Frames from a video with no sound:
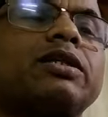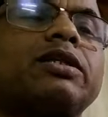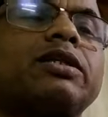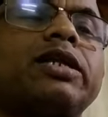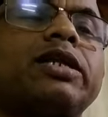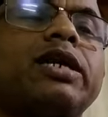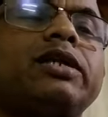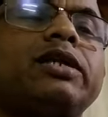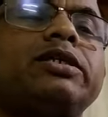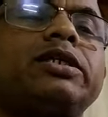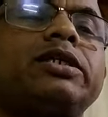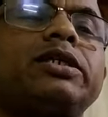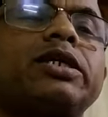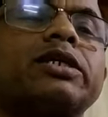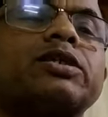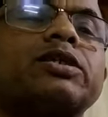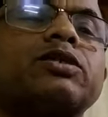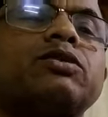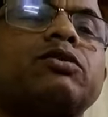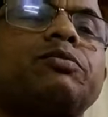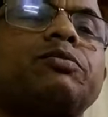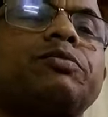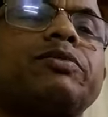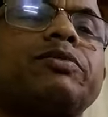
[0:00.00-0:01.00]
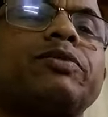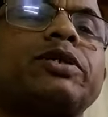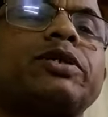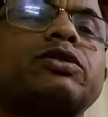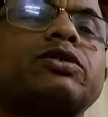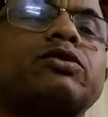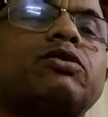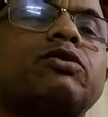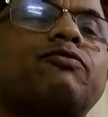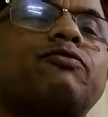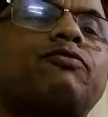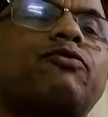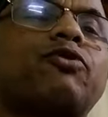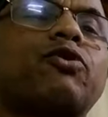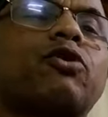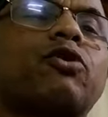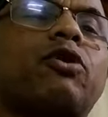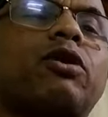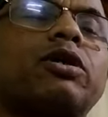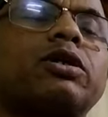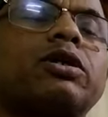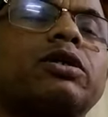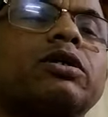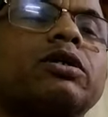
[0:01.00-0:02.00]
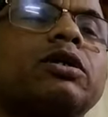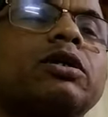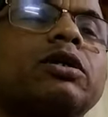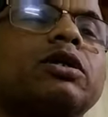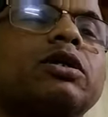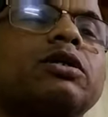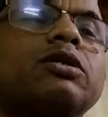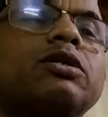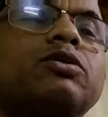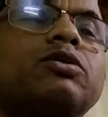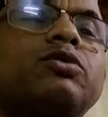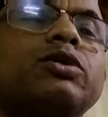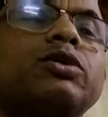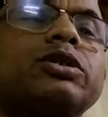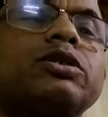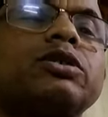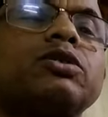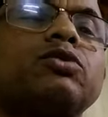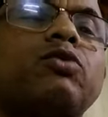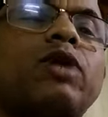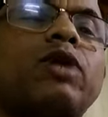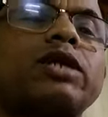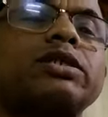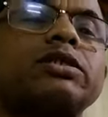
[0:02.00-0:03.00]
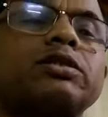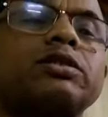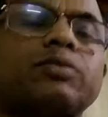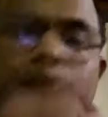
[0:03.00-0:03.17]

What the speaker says: Then detection or prevention of fraud. The question is, what